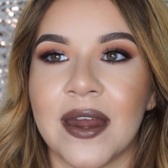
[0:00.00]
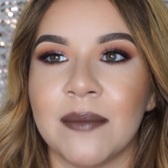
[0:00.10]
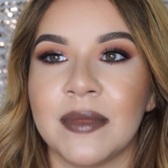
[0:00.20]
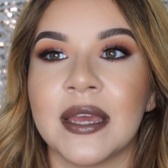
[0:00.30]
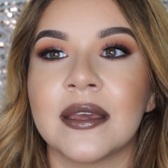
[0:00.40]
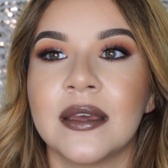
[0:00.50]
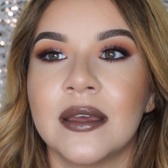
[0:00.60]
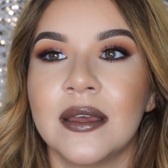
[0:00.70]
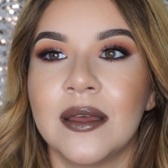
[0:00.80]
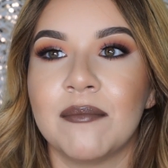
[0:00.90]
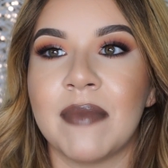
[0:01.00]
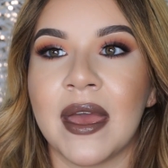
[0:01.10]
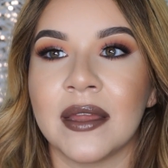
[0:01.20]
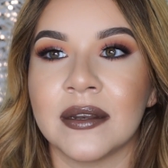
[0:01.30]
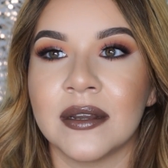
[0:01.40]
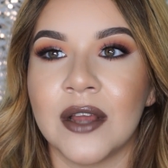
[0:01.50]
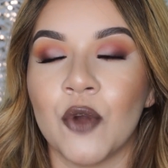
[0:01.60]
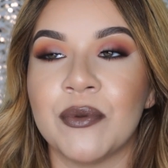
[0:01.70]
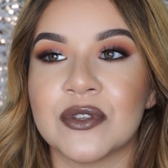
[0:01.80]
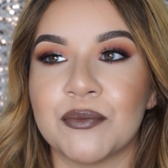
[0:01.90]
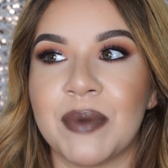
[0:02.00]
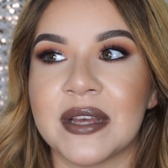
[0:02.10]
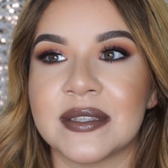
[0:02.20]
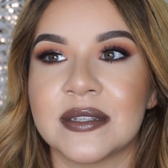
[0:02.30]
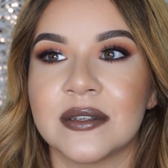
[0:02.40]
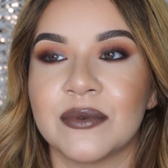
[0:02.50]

I'm like, man, hope those don't bust.